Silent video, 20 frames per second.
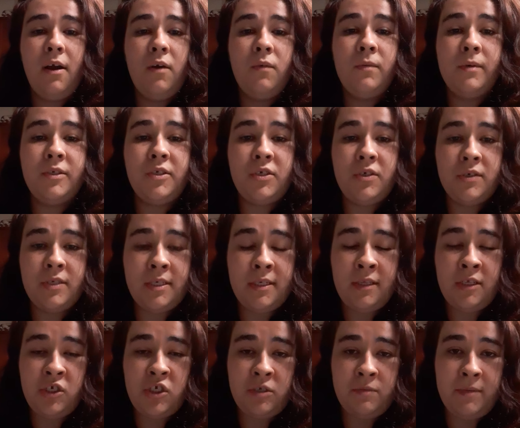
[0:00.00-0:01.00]
was using
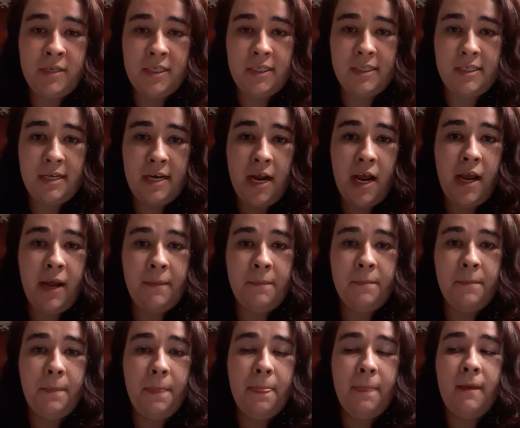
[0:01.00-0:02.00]
the Schmidt's name
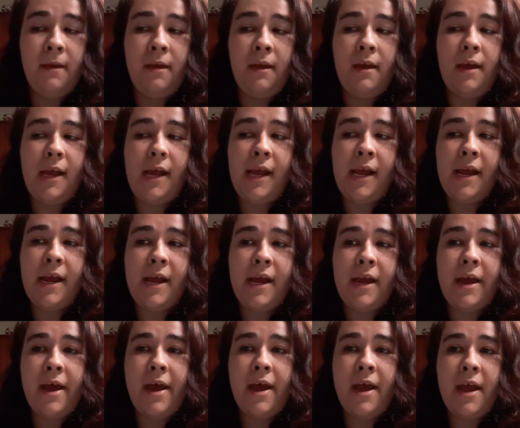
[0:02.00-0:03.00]

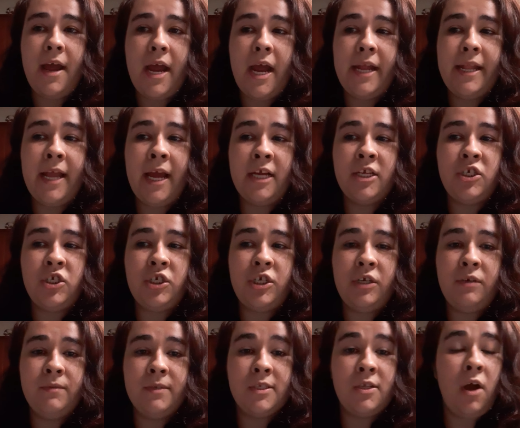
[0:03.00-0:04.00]
and that
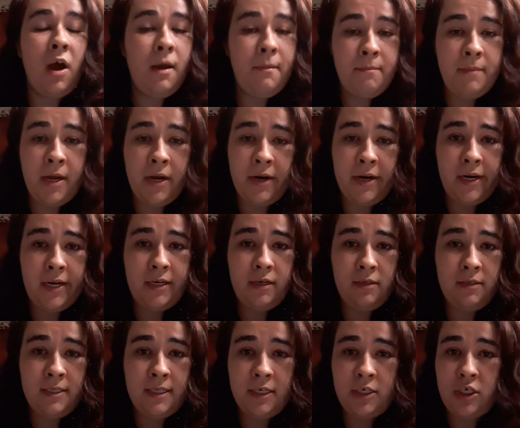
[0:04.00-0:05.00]
she was not
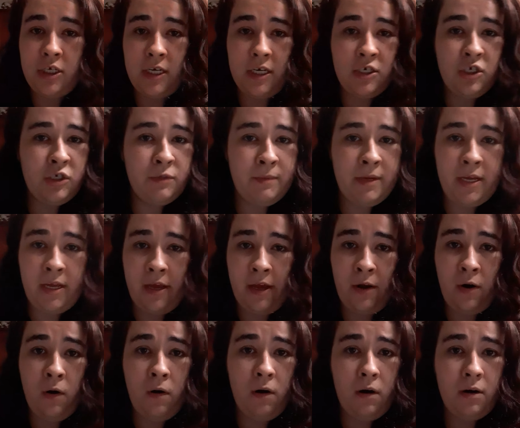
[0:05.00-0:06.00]
married to Ted Schmidt at
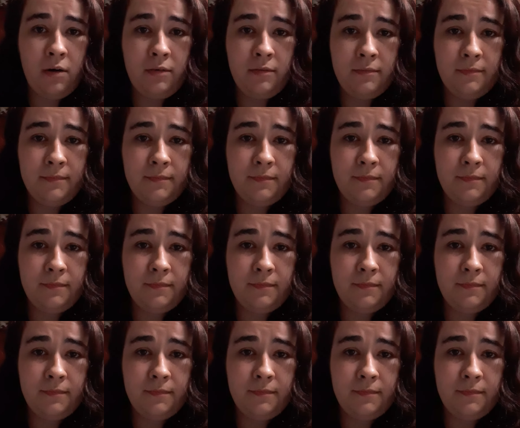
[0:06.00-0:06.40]
all